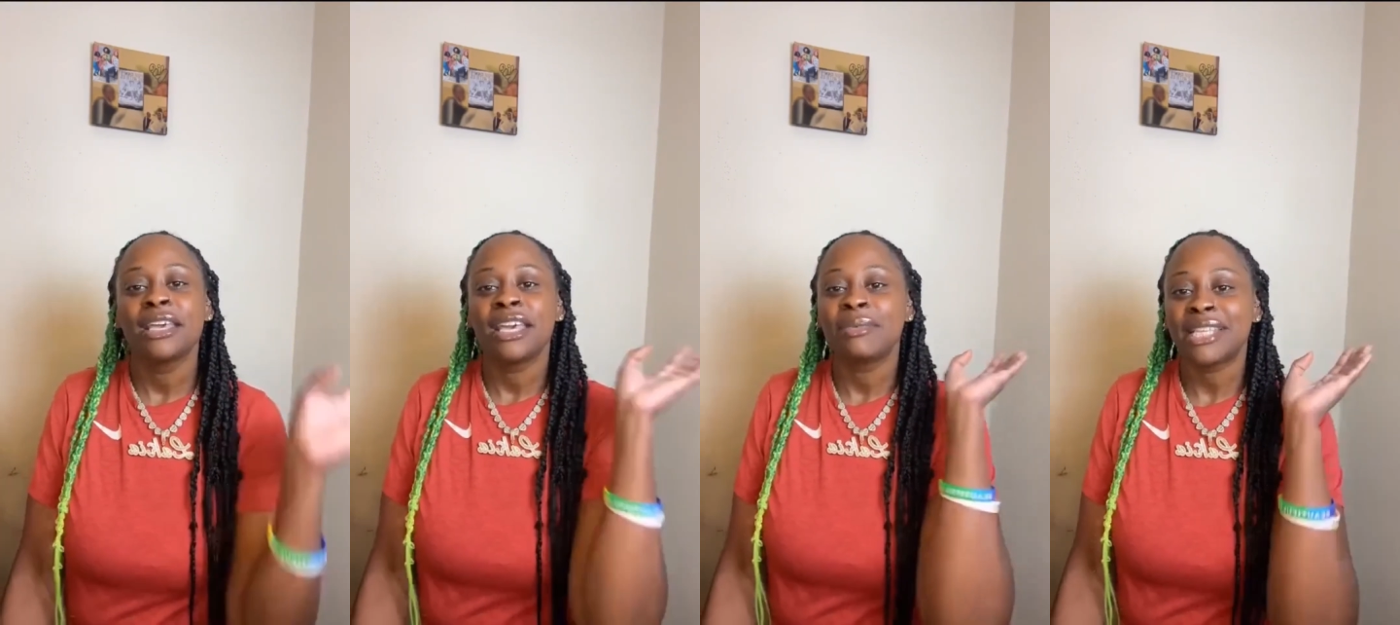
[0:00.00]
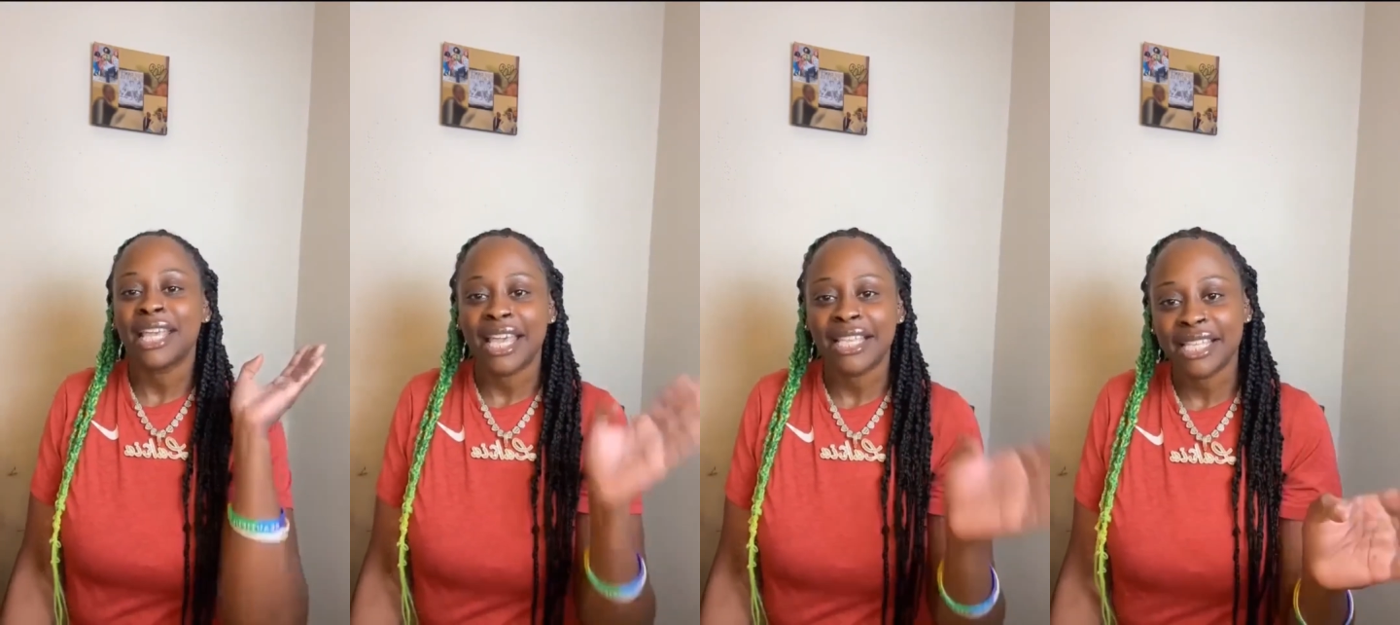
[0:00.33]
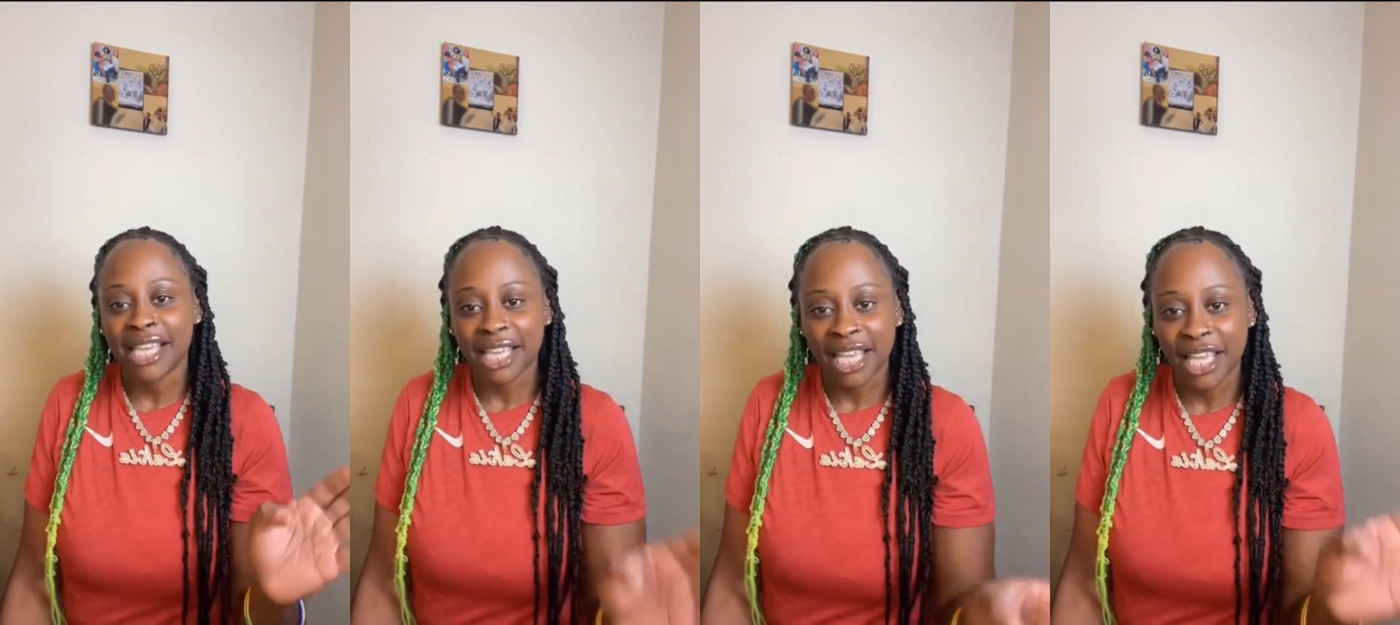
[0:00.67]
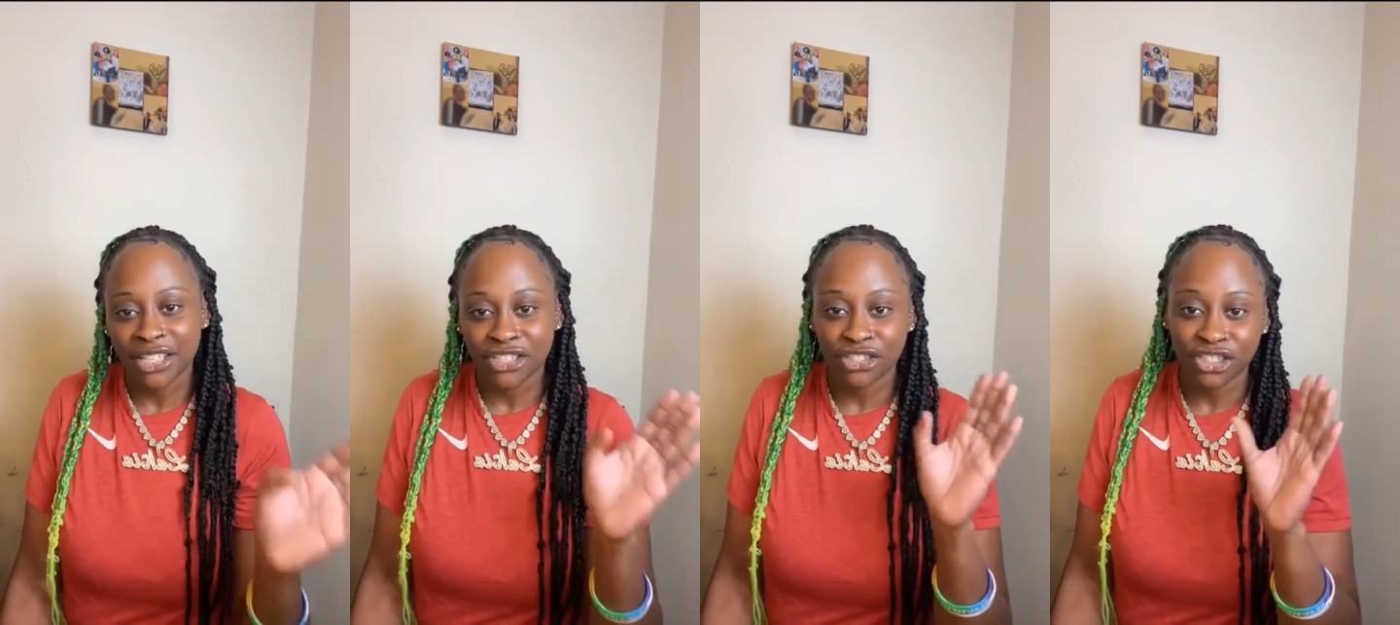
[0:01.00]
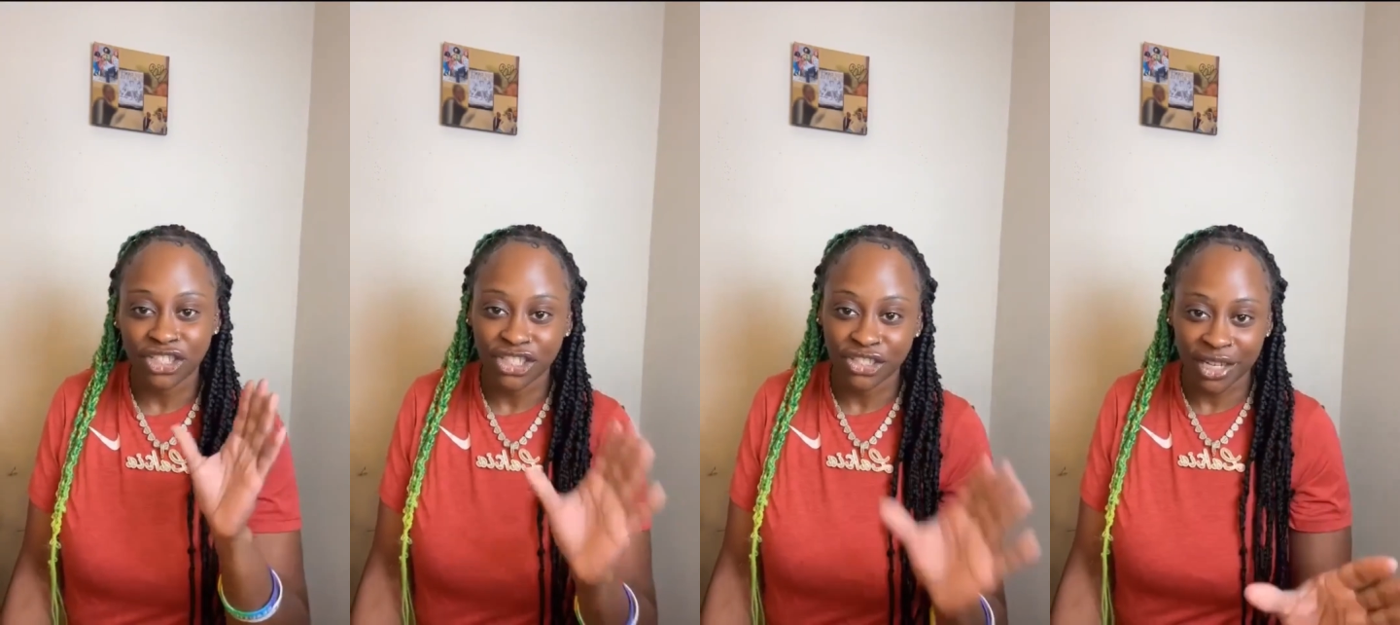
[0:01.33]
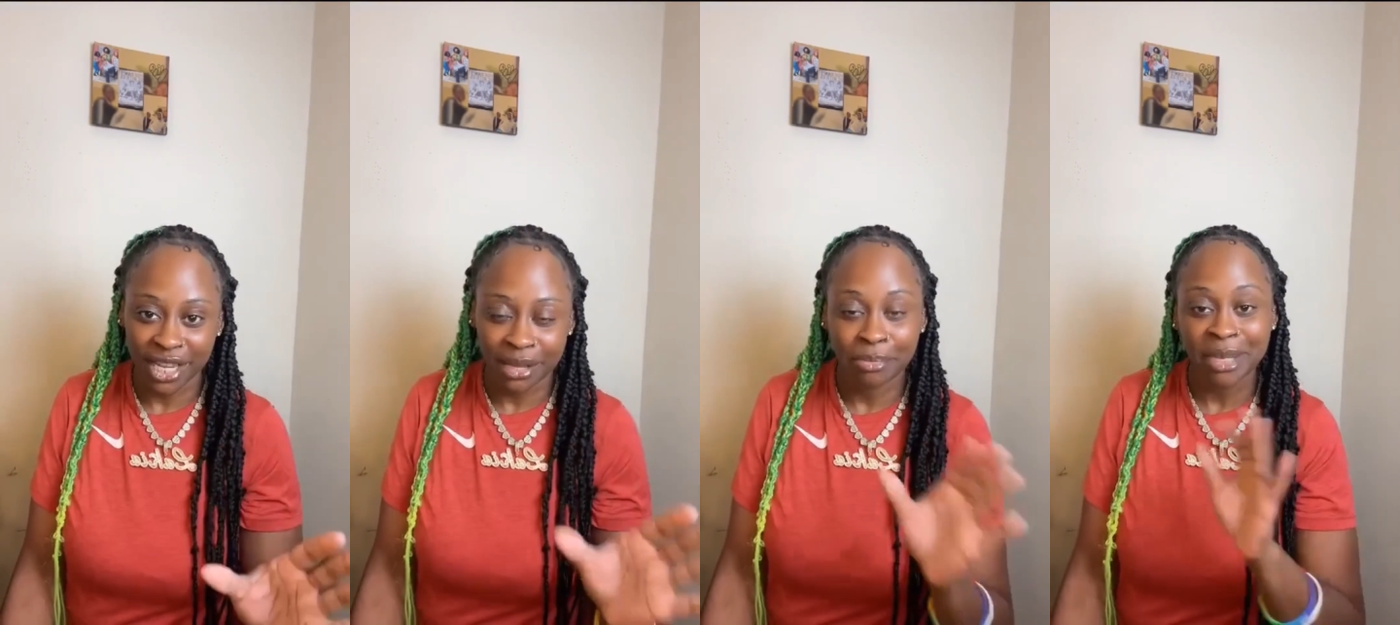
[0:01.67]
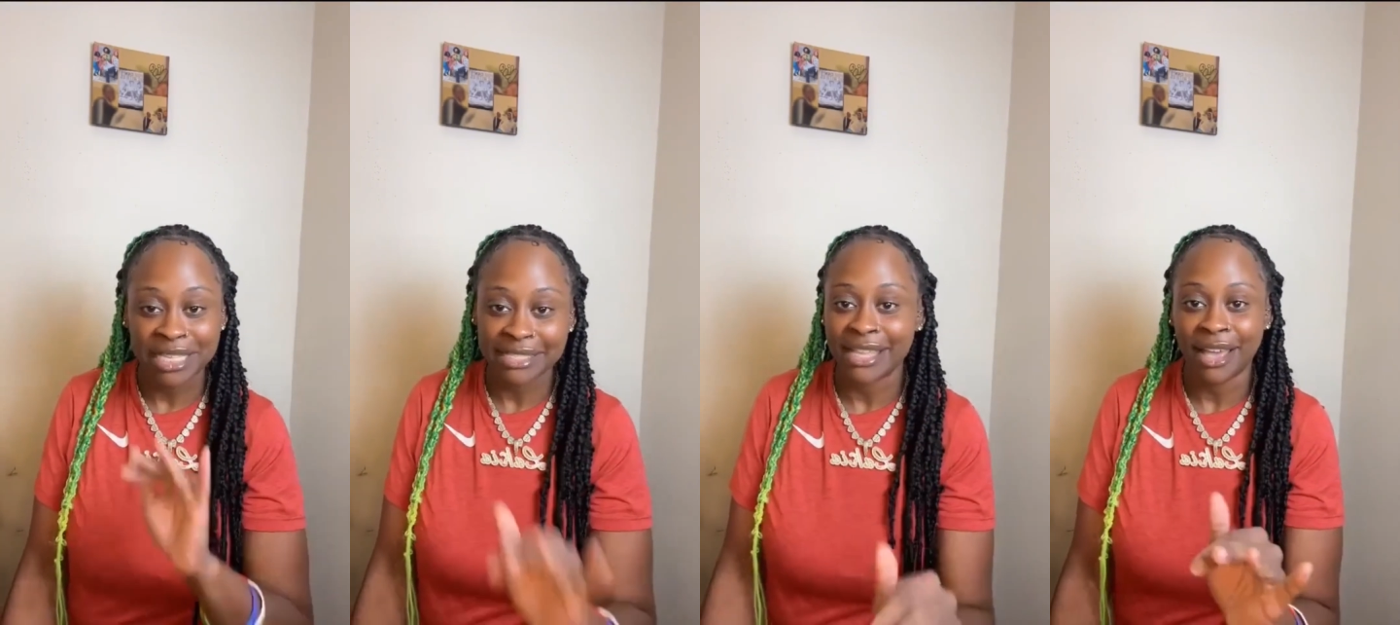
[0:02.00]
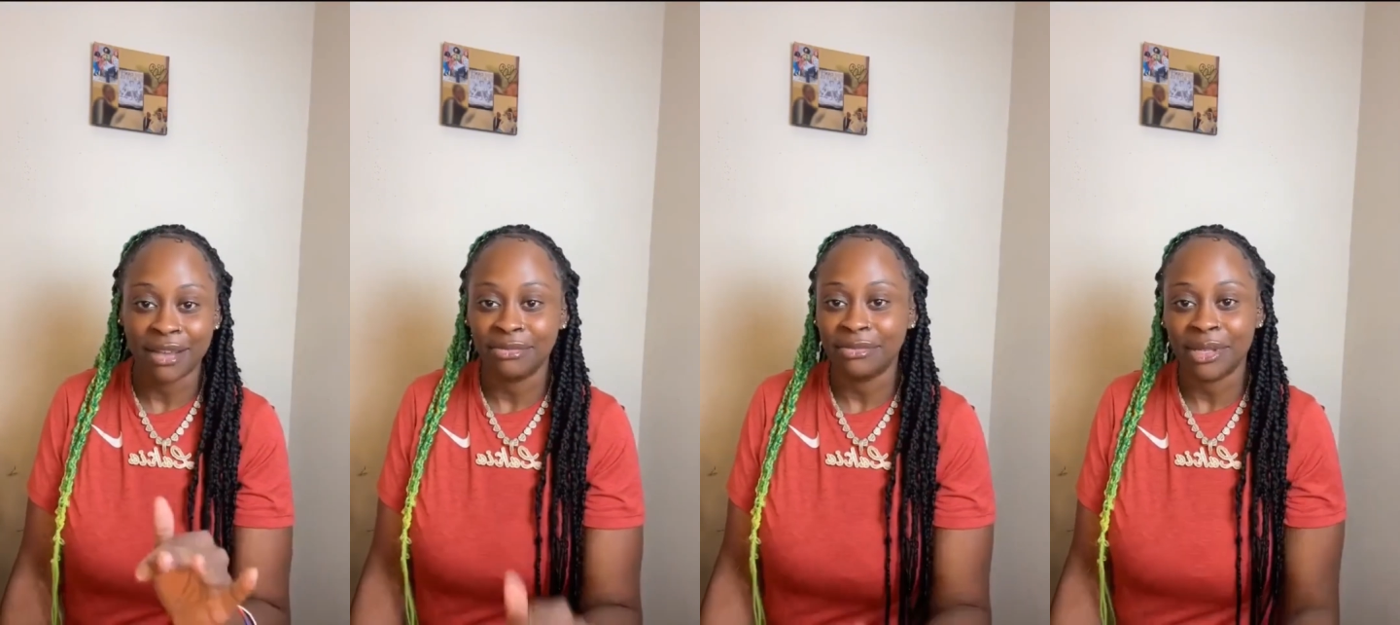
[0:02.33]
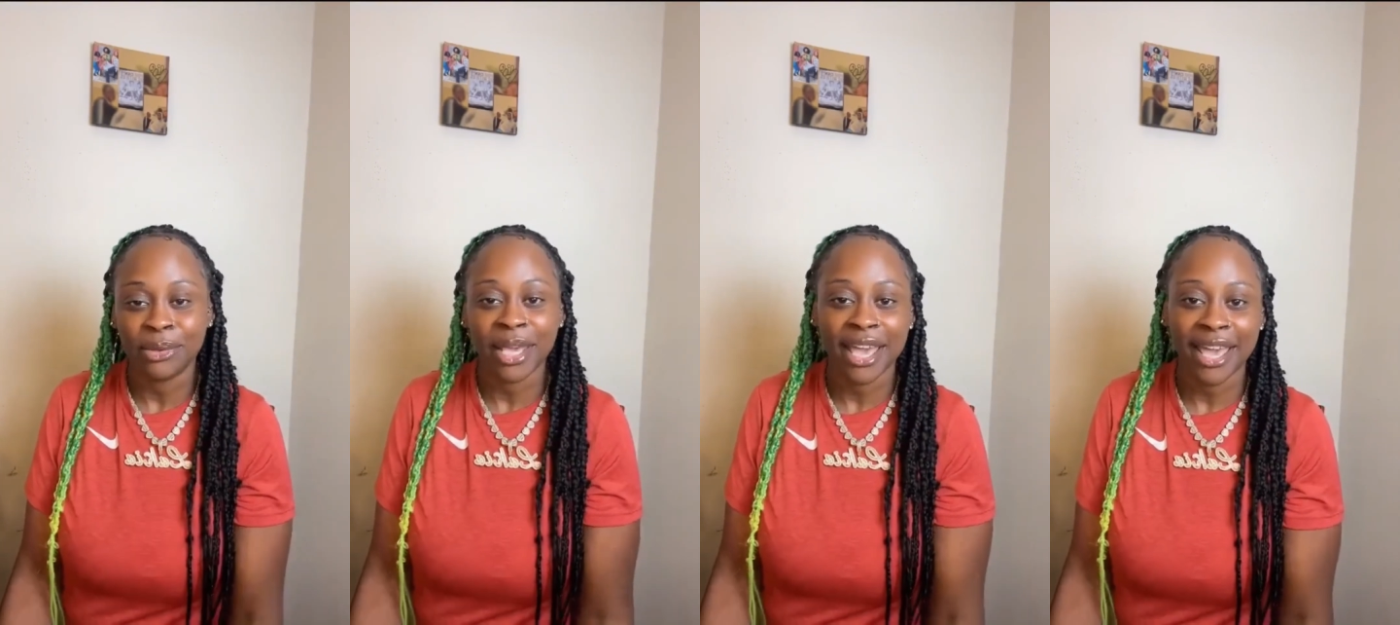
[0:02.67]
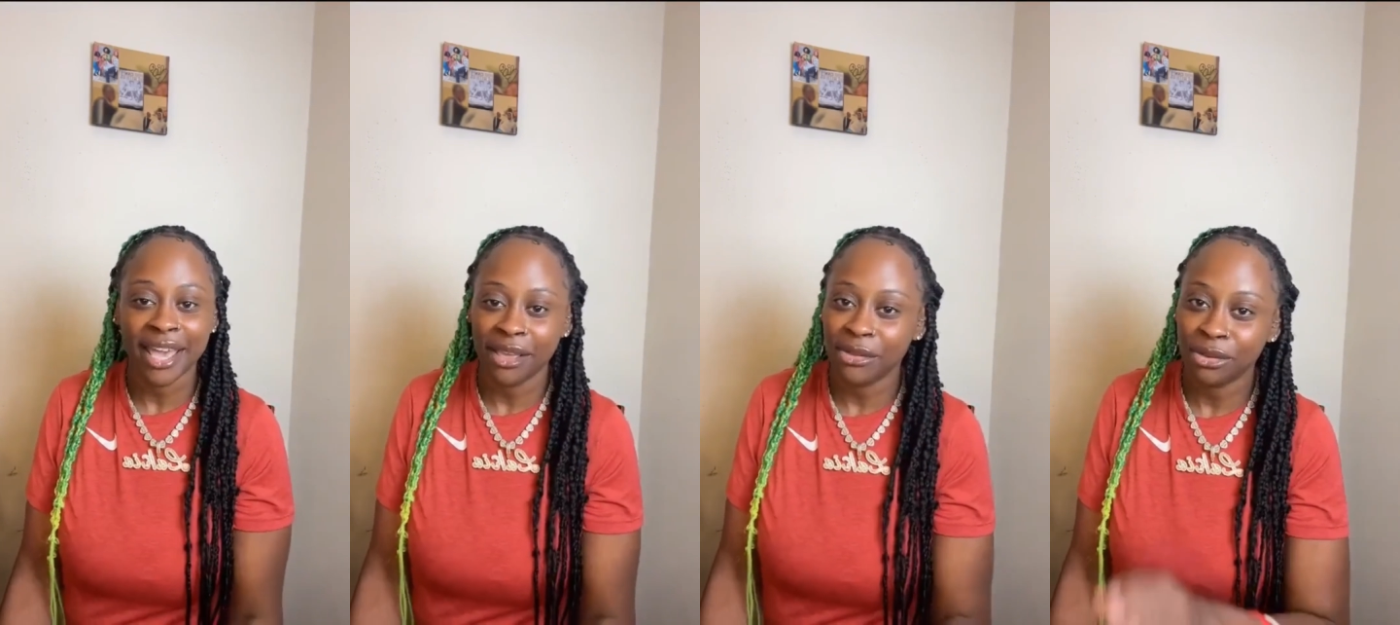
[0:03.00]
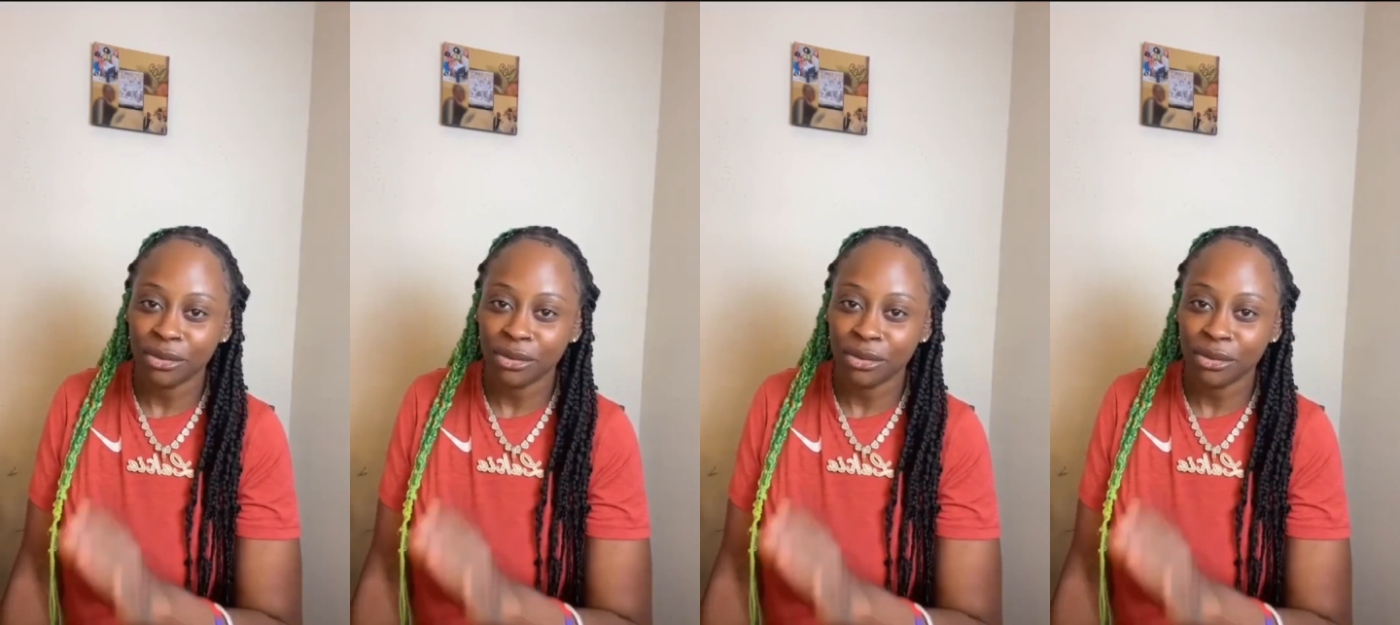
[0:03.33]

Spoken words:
It was an 18-inch straight bust down, okay?